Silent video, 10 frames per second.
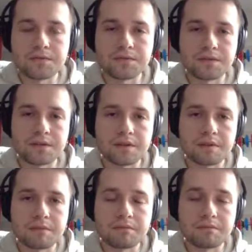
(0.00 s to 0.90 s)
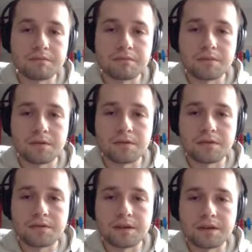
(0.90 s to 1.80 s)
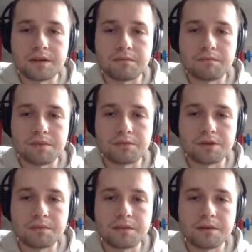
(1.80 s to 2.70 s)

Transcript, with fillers: uh, of the beam job.